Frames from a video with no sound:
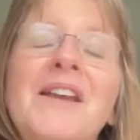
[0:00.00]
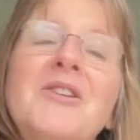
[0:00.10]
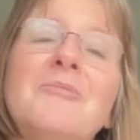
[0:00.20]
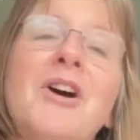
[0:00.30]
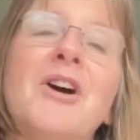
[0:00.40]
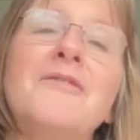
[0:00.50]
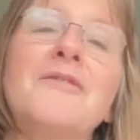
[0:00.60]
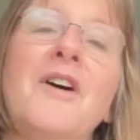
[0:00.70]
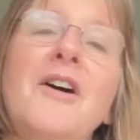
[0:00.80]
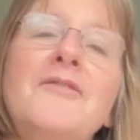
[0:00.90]
but
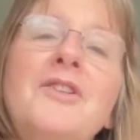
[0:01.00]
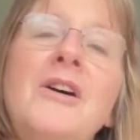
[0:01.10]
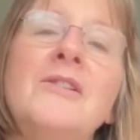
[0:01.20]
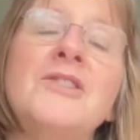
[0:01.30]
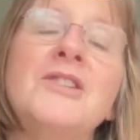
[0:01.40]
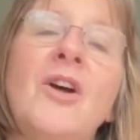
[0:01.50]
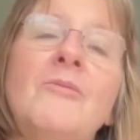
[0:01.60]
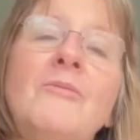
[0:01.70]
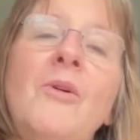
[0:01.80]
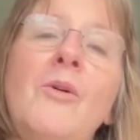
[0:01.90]
I've learned a lot
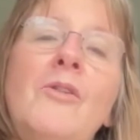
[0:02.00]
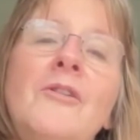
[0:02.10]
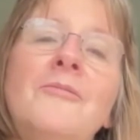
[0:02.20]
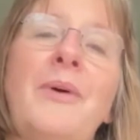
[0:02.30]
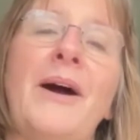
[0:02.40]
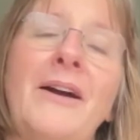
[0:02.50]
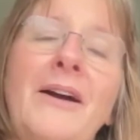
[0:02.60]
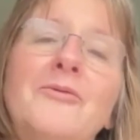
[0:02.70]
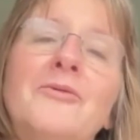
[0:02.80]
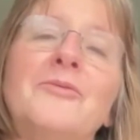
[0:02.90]
more
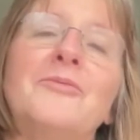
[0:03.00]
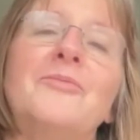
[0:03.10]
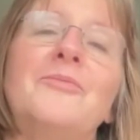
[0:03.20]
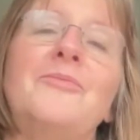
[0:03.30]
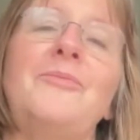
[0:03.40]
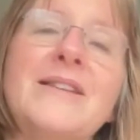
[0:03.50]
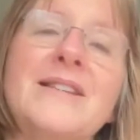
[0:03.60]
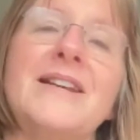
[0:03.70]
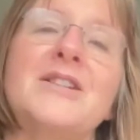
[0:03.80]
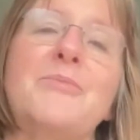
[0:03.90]
about
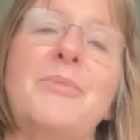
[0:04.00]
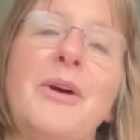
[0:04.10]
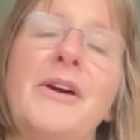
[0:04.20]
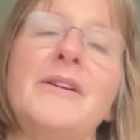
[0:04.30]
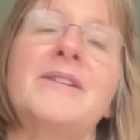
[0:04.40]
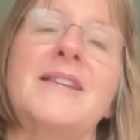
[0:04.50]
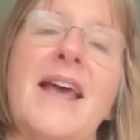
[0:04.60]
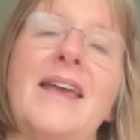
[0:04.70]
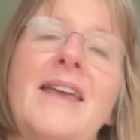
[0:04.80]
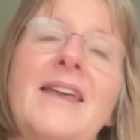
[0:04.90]
business per
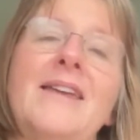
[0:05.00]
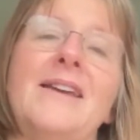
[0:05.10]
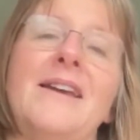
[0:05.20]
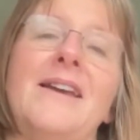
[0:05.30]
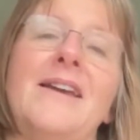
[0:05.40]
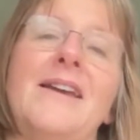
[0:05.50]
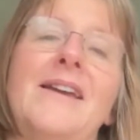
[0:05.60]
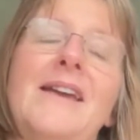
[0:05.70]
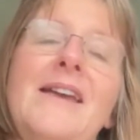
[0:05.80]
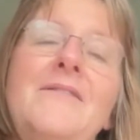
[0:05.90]
se,
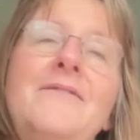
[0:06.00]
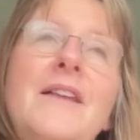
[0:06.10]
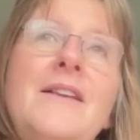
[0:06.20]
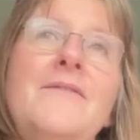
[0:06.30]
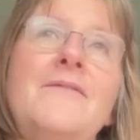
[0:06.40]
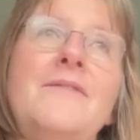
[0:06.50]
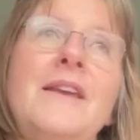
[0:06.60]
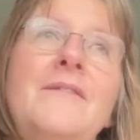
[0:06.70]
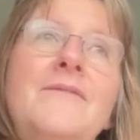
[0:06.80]
in the